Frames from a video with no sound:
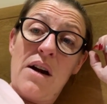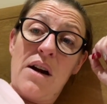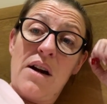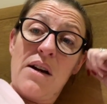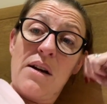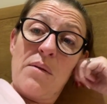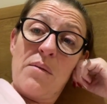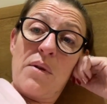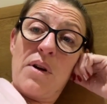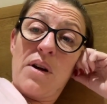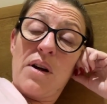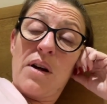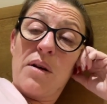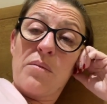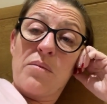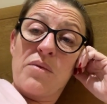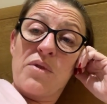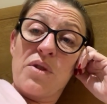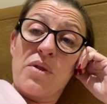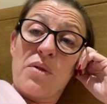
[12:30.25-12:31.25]
I
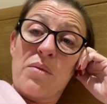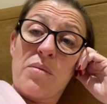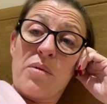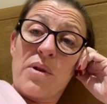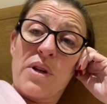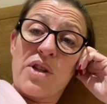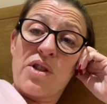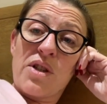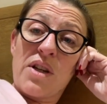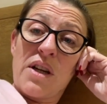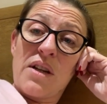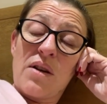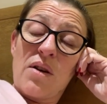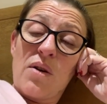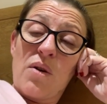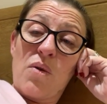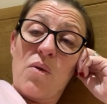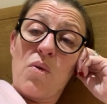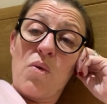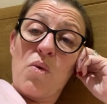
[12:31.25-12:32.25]
do appreciate
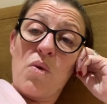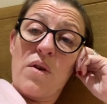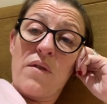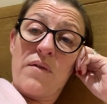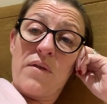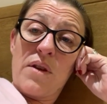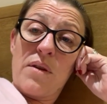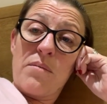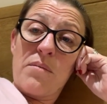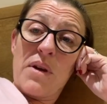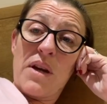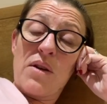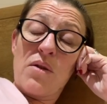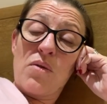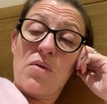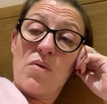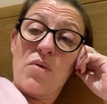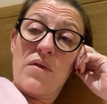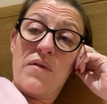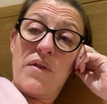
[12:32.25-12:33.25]
all of them and
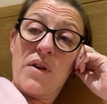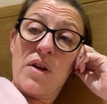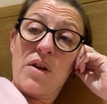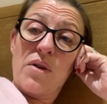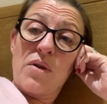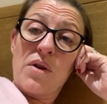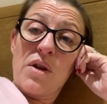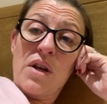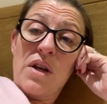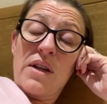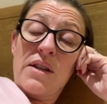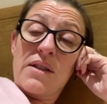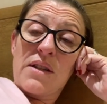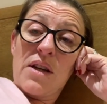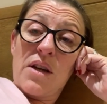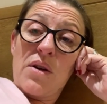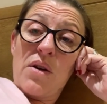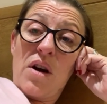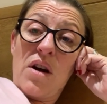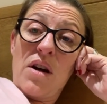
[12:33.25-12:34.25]
all of you.
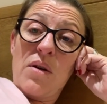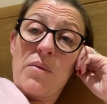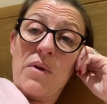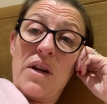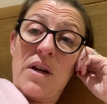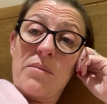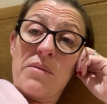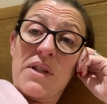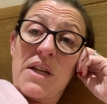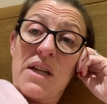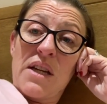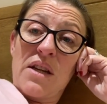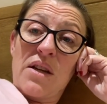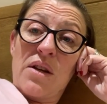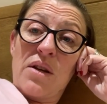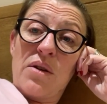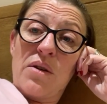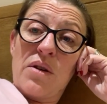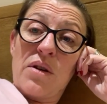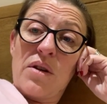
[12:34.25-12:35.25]
So I will update
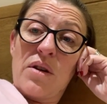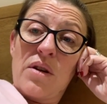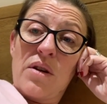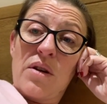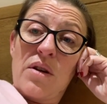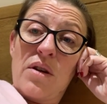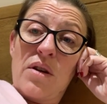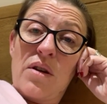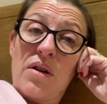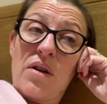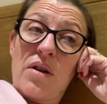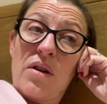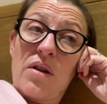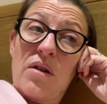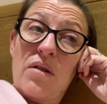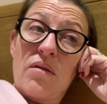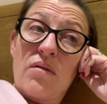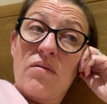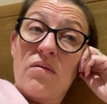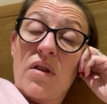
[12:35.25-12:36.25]
you
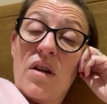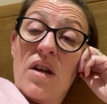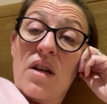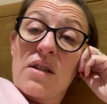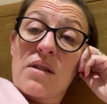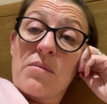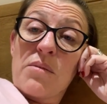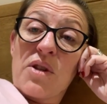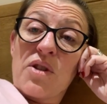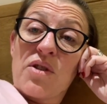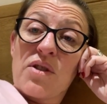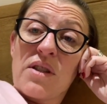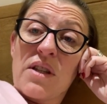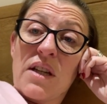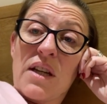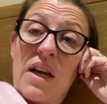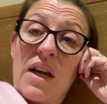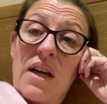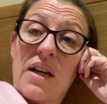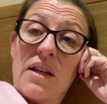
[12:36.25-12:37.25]
as much as
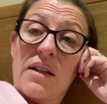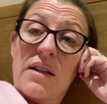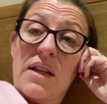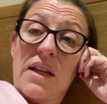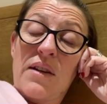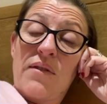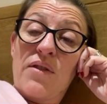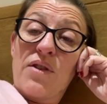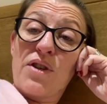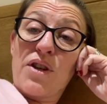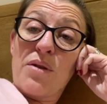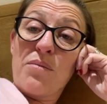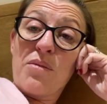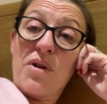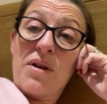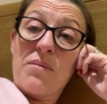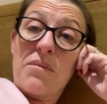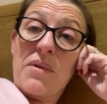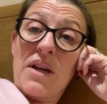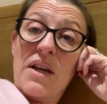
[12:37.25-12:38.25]
I can, if you don't
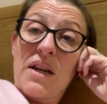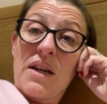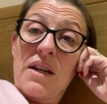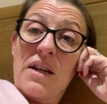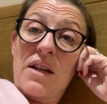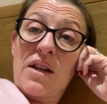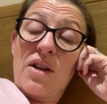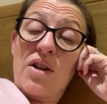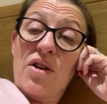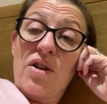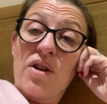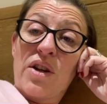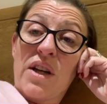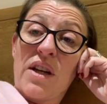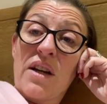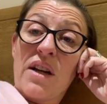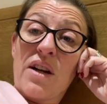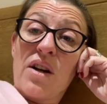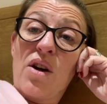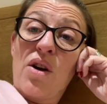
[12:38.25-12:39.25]
mind me
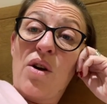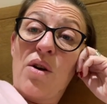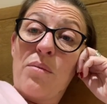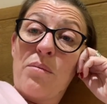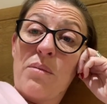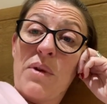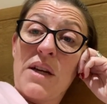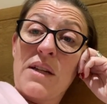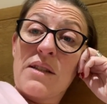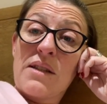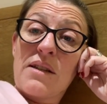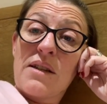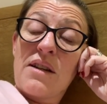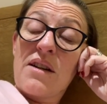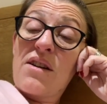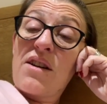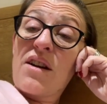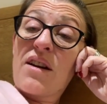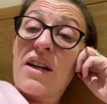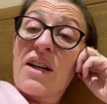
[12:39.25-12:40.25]
looking like a hot mess and
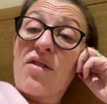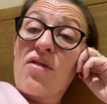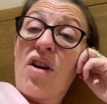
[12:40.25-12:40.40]
an ugly